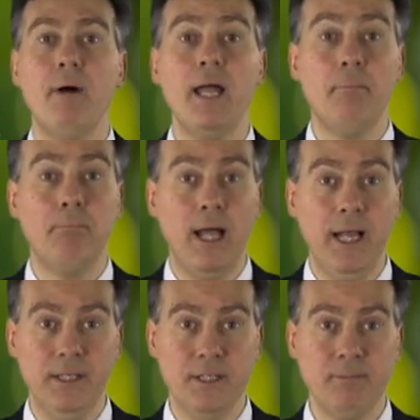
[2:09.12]
By
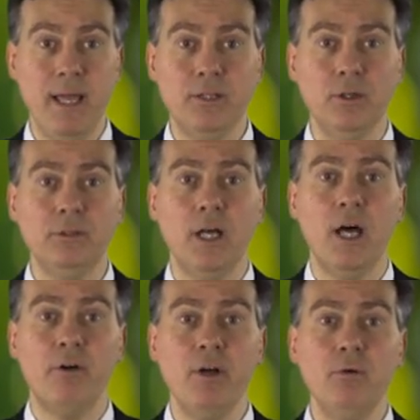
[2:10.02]
applying this method,
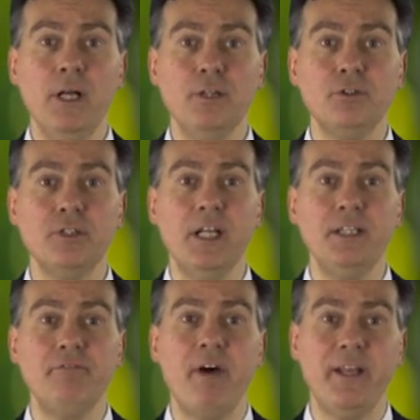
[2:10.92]
regulators
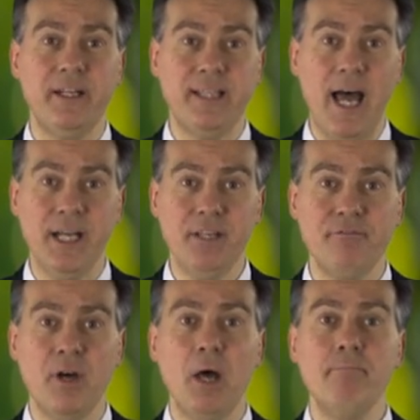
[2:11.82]
identify a
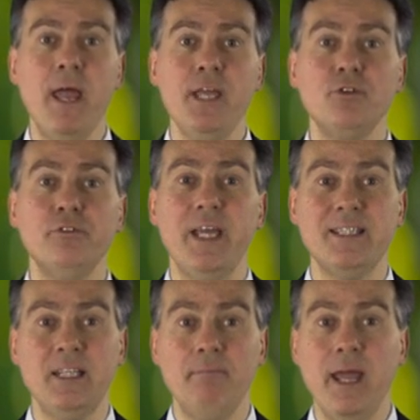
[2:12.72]
tariff based on the
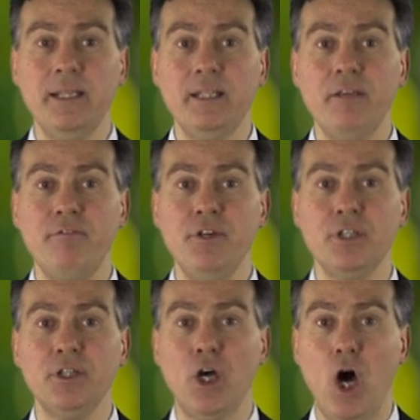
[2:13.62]
estimated
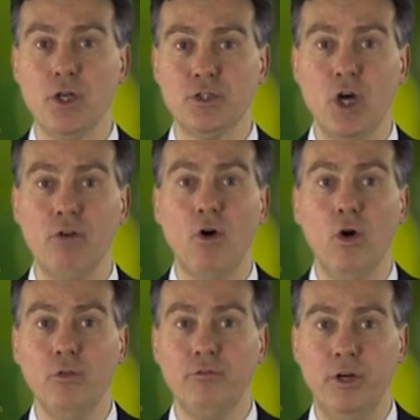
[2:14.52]
efficient cost of
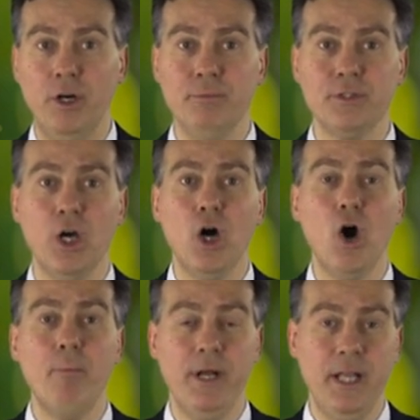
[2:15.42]
all firms
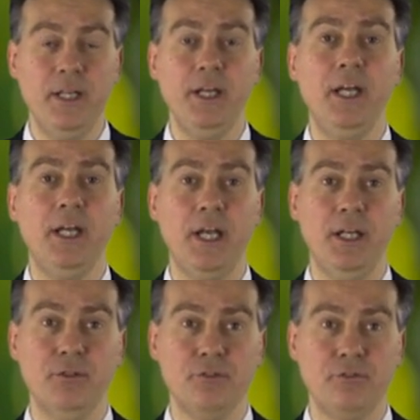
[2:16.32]
operating in an
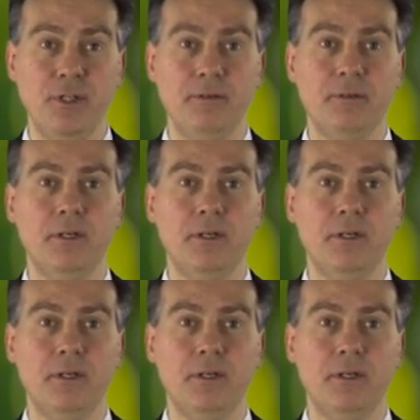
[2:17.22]
industry.